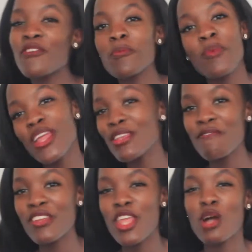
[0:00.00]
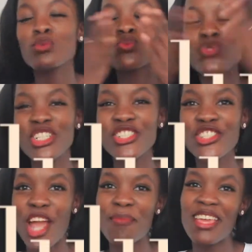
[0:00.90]
for a brand new video.
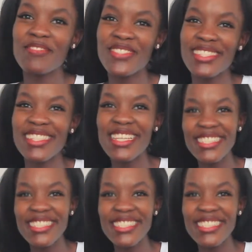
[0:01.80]
Ciao, babes.